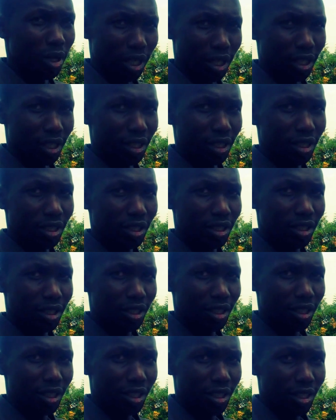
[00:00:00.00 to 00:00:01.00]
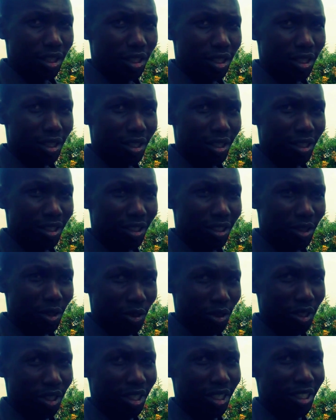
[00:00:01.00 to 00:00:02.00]
making. Yeah. You
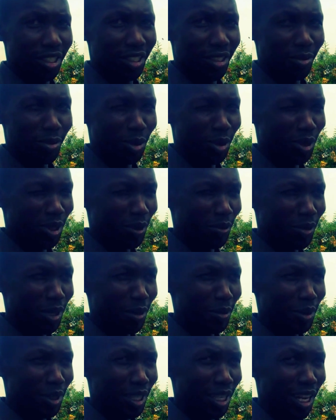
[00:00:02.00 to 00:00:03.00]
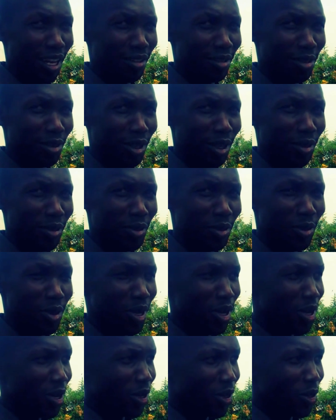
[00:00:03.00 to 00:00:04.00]
see, because sometimes in life you, you
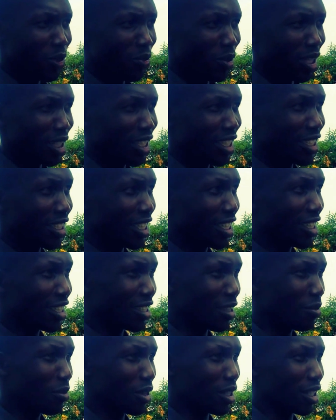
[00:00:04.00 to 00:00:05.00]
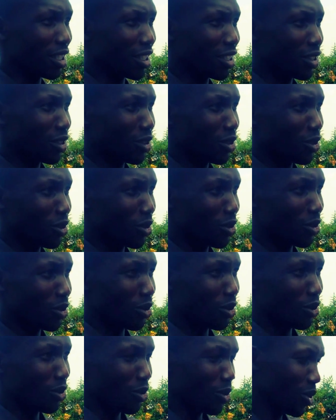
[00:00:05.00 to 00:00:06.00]
you might decide something
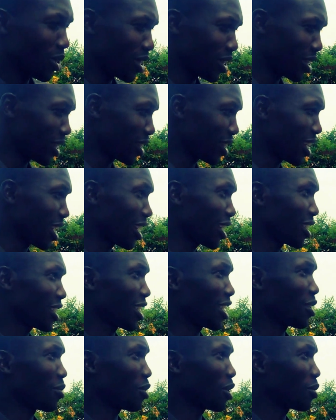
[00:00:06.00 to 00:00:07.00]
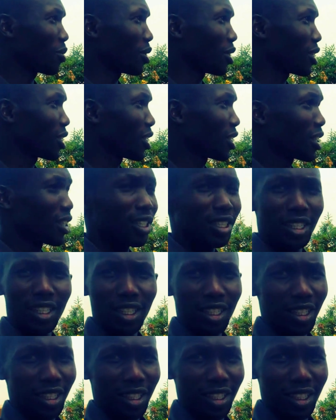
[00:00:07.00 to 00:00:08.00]
to go in this direction and maybe
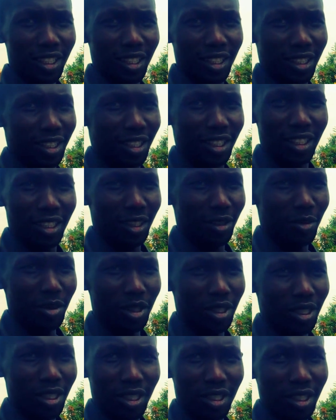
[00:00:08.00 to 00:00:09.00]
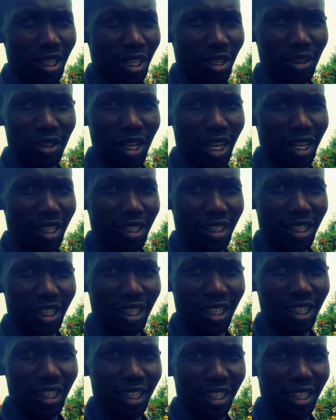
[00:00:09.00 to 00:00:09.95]
it's it's it's, it's the wrong direction. Eh?